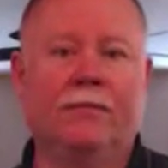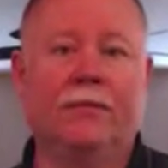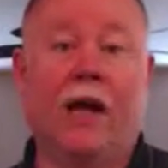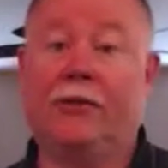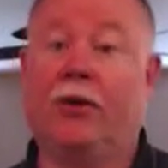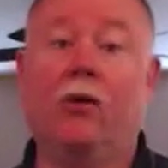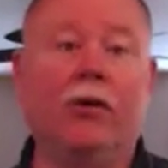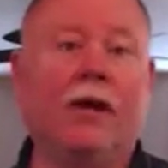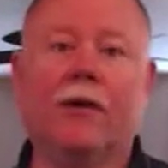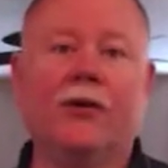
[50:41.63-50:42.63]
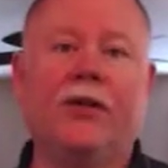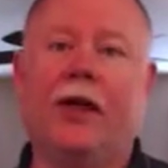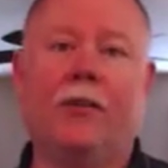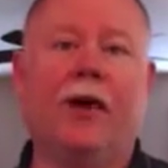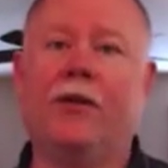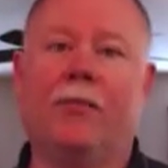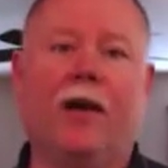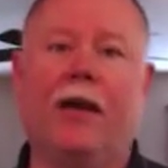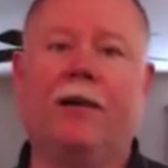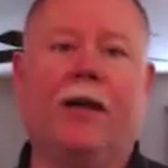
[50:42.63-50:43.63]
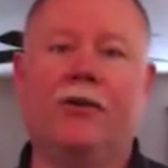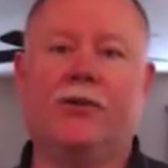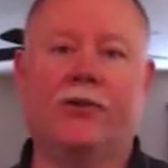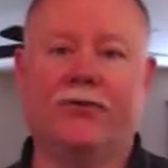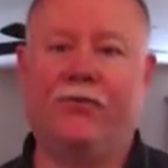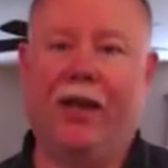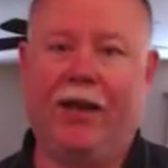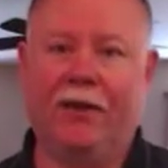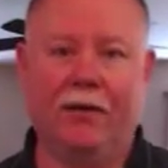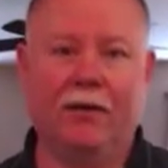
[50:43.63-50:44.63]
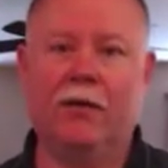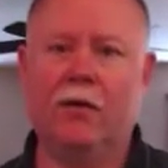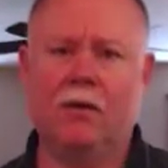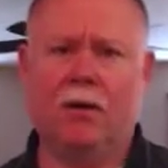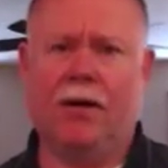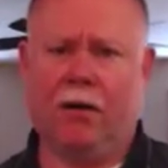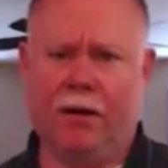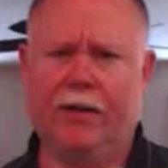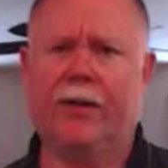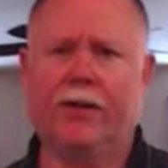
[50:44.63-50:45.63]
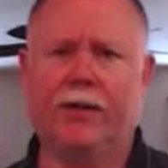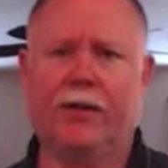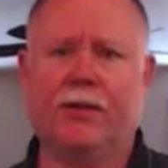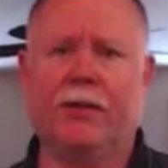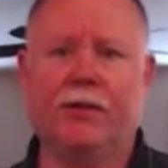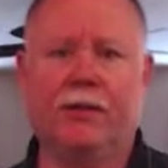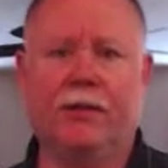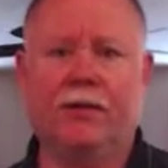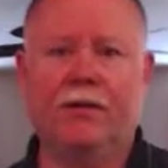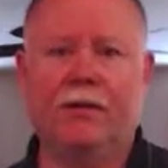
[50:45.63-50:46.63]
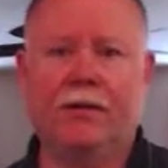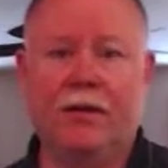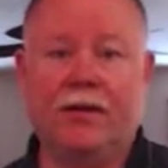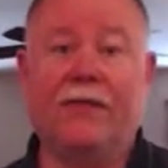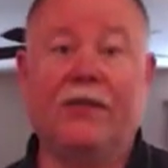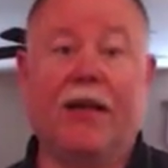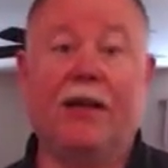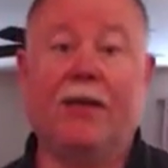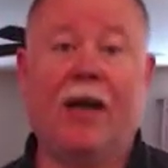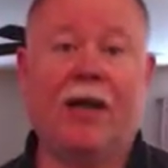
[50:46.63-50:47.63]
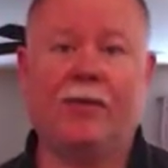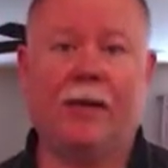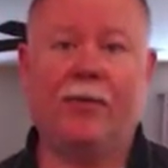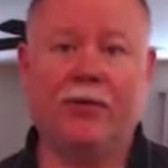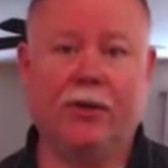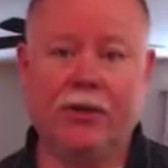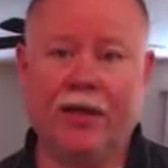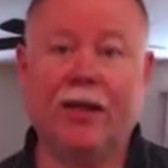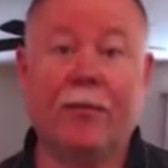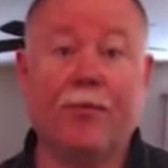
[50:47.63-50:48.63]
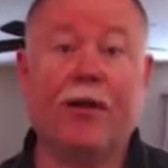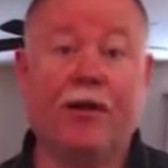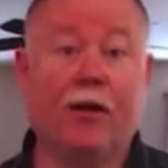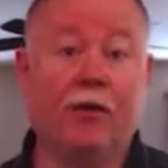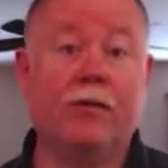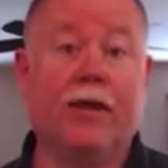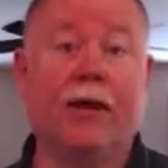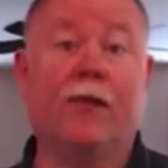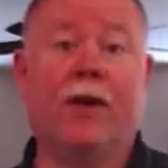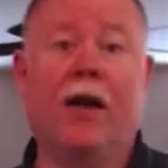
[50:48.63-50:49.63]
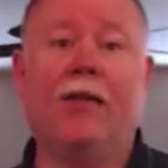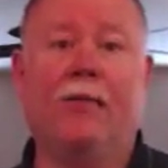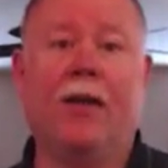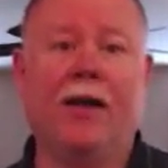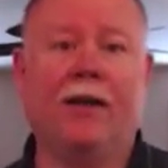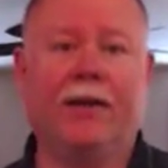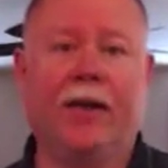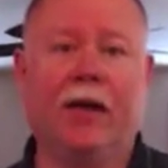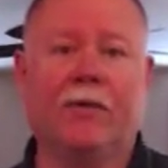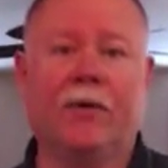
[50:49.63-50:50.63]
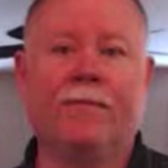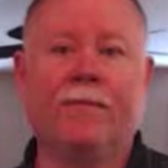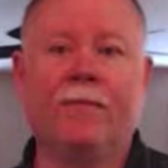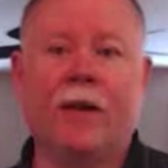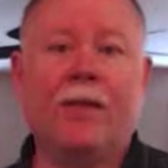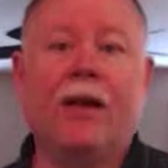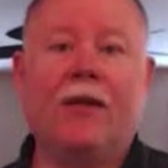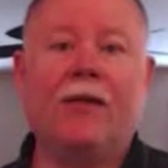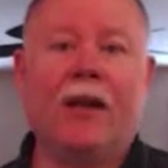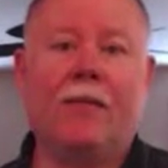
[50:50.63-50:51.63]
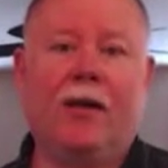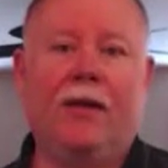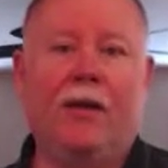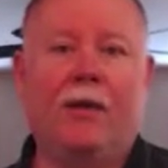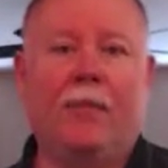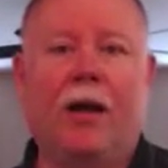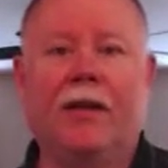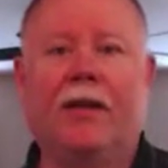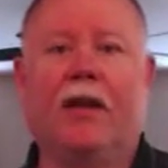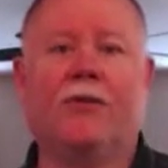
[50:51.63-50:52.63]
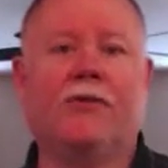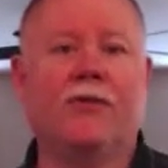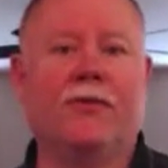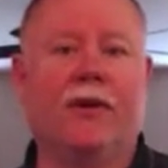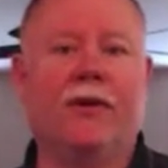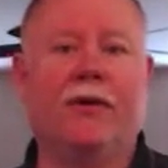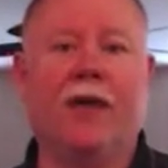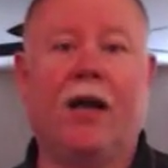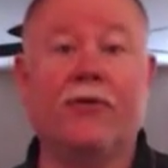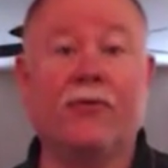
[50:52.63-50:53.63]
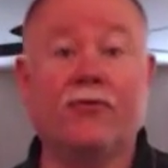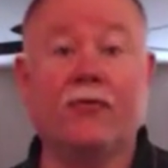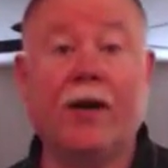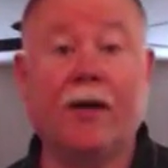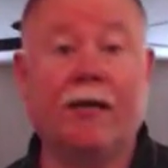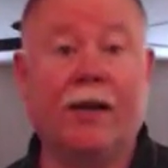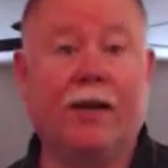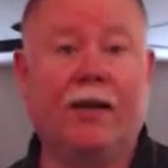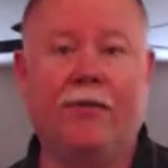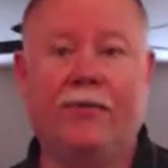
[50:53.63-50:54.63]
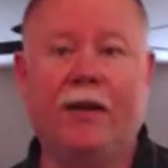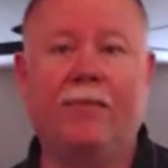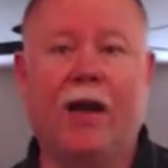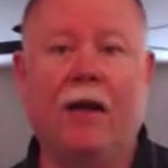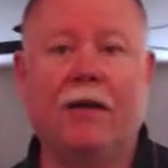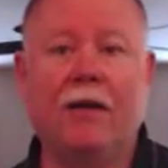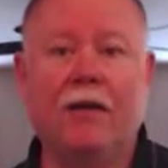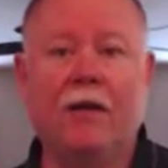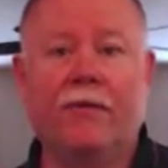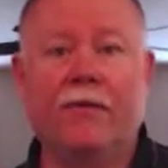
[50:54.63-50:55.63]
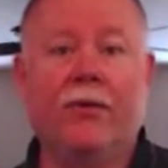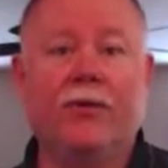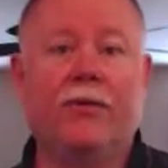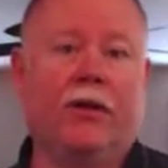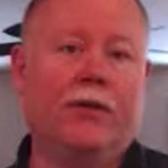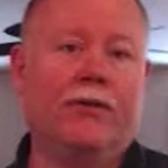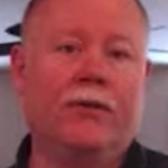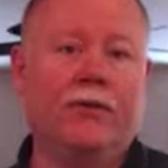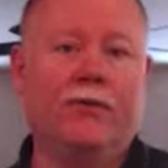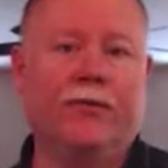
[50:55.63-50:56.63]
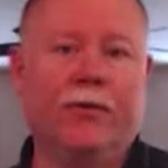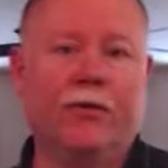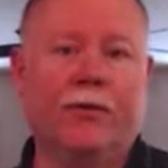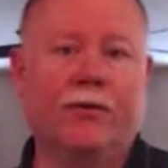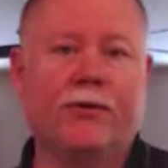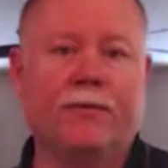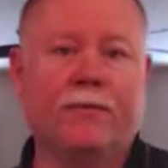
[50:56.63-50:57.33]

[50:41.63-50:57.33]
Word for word: I totally understand why other podcasters fade or are inconsistent. As I've stated in past episodes, it can get pretty lonely here behind the mic and camera. And by lonely, I mean that the podcasters or the videocasters rarely get any feedback from you, the listeners and viewers.